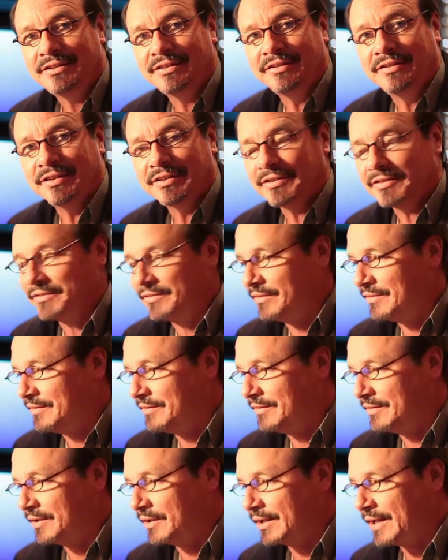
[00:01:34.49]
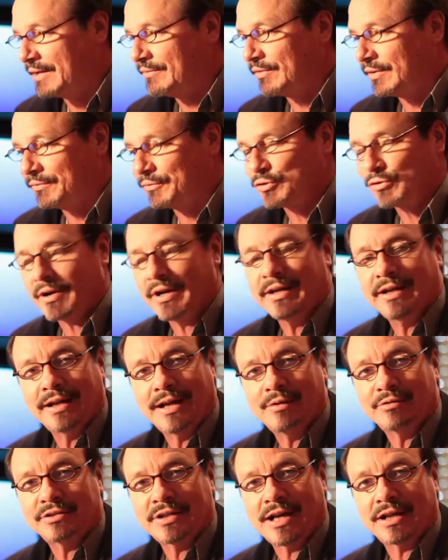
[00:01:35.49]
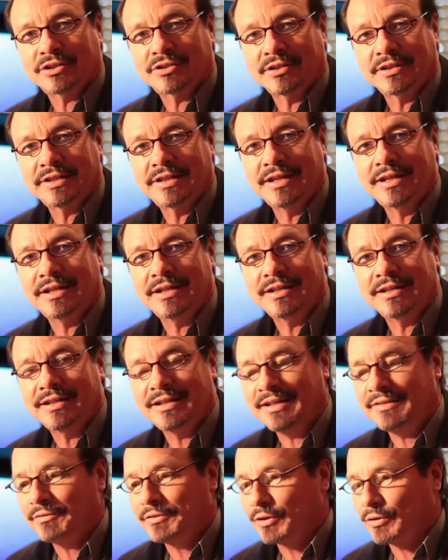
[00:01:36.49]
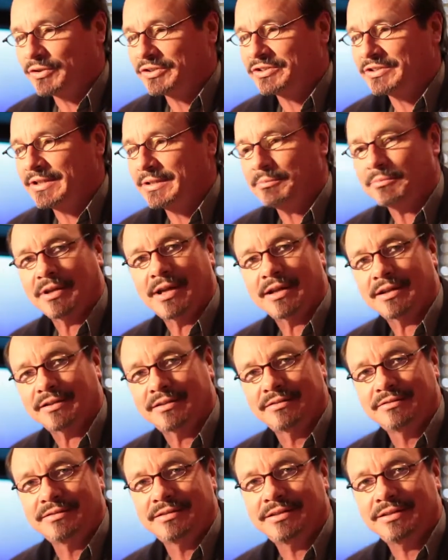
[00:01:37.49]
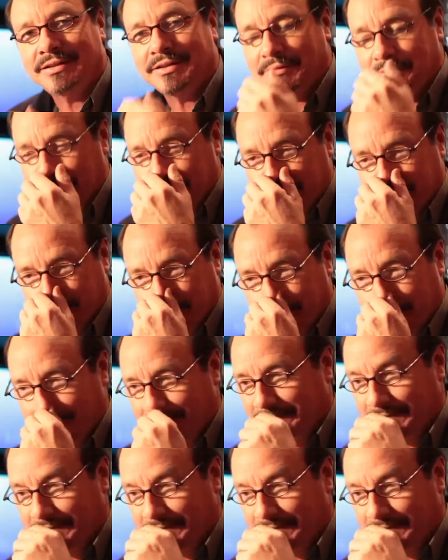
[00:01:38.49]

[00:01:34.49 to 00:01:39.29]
the level of training I was actually getting, even though it seemed like it was a